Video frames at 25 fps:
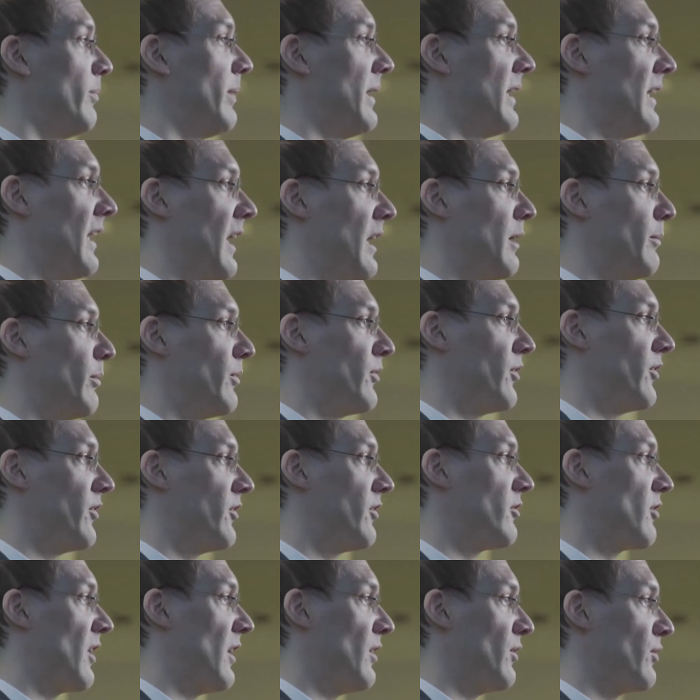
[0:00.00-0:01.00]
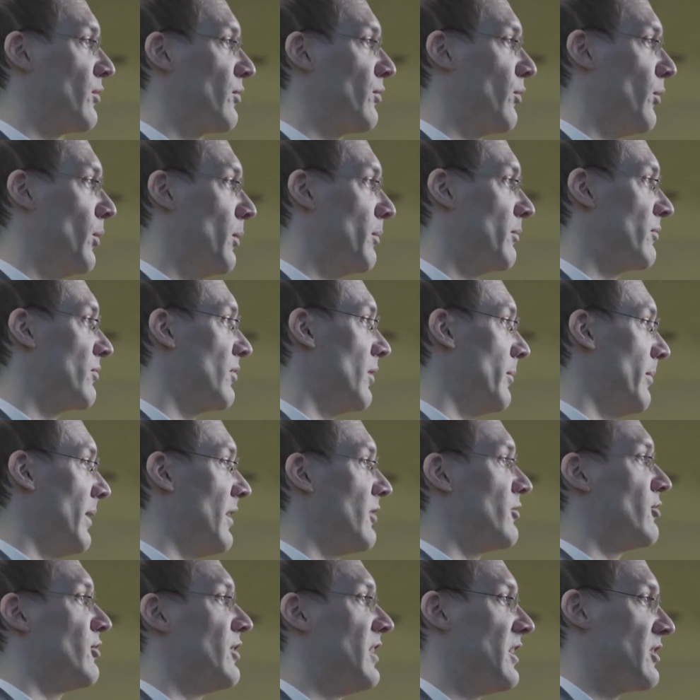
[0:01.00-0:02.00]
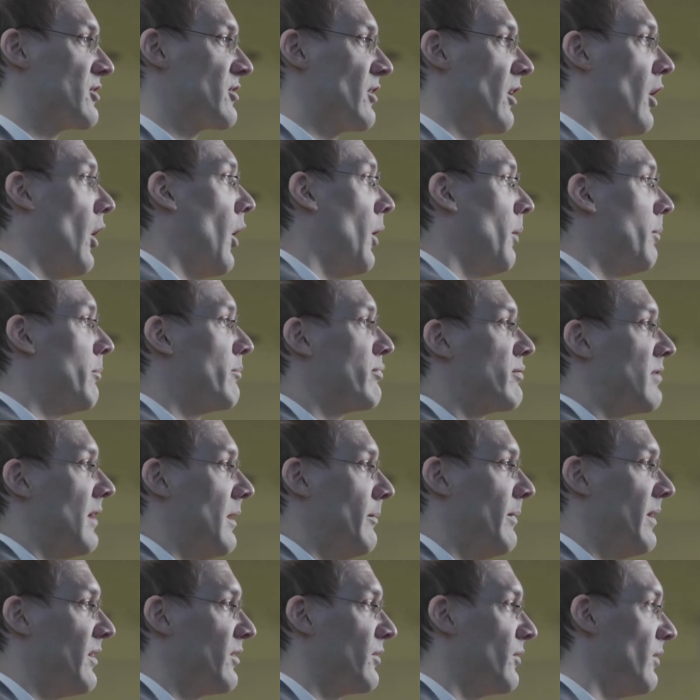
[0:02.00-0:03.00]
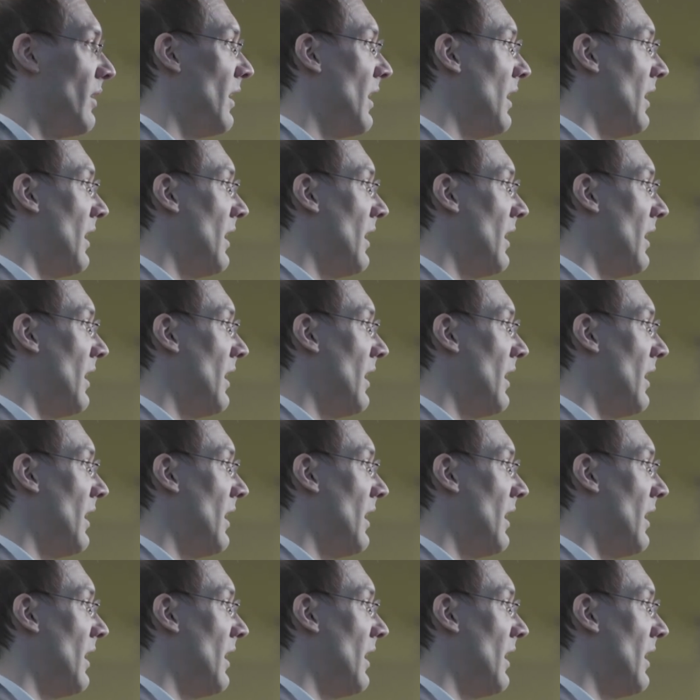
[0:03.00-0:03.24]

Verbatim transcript: being able to transform from a traditional on-premise